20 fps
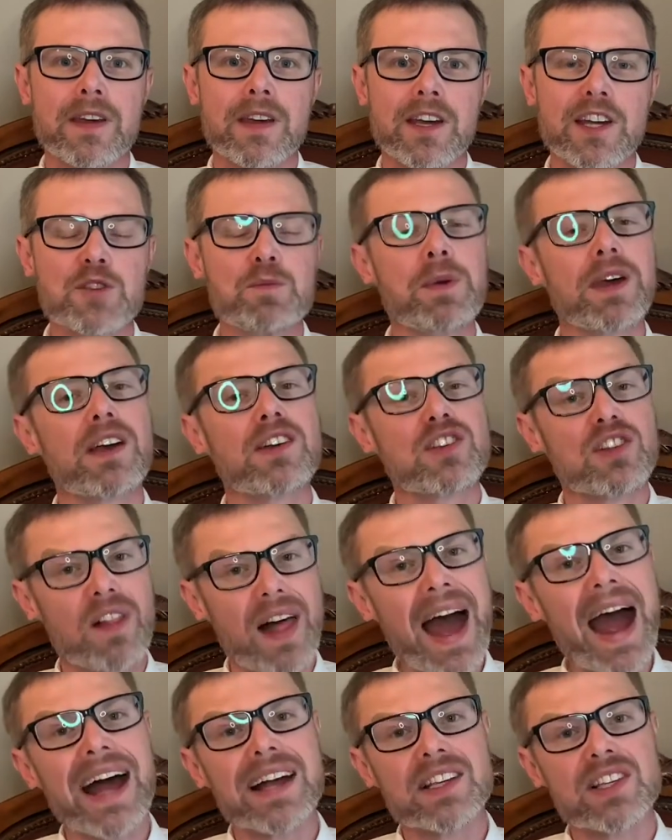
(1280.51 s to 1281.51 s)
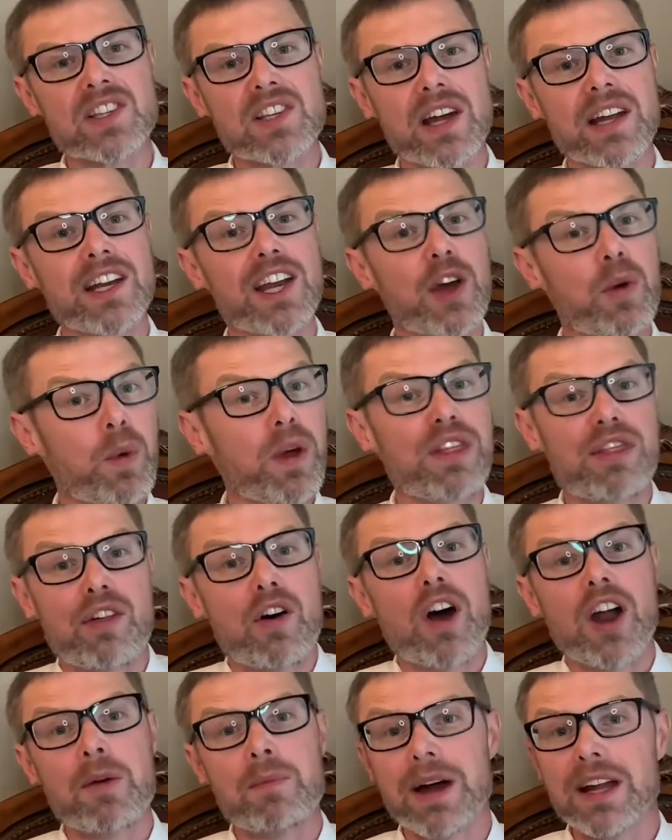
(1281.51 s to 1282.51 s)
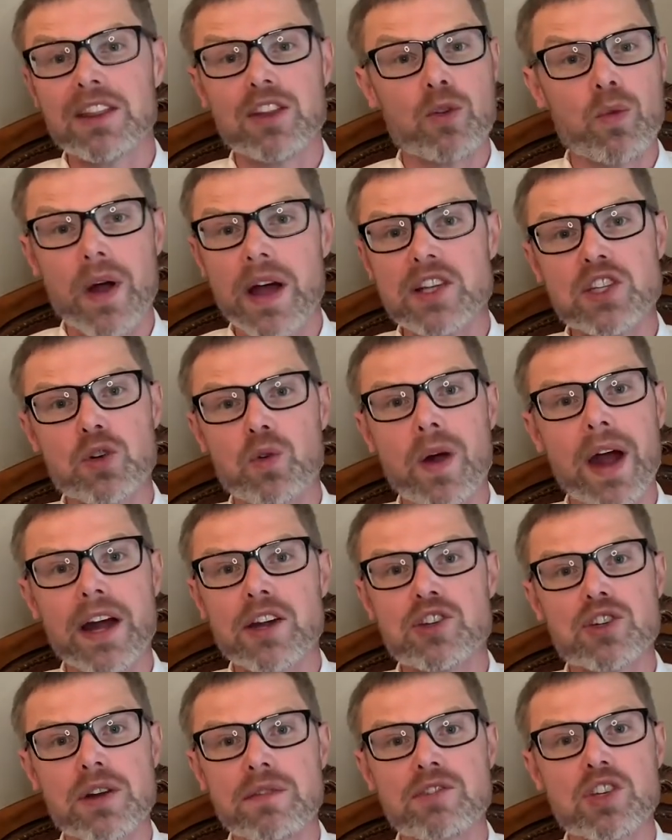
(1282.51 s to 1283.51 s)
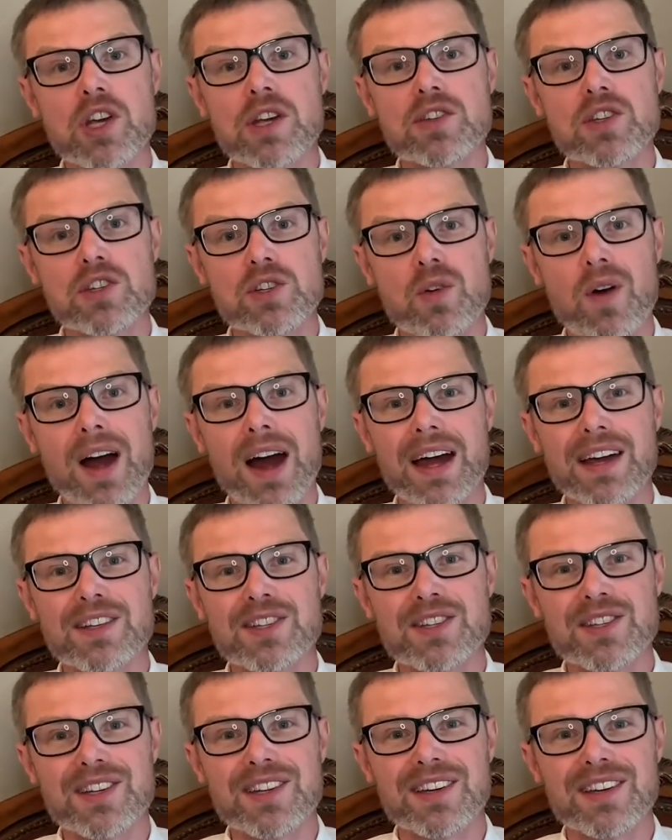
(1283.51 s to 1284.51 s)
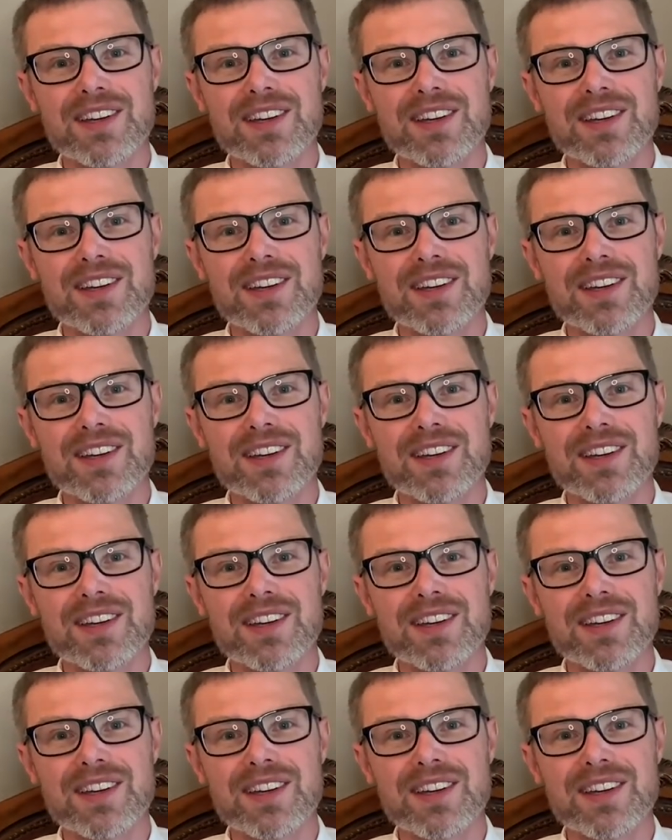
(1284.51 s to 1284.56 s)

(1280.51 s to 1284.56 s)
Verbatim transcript: is because last Sunday we thought about the resurrection of Jesus Christ.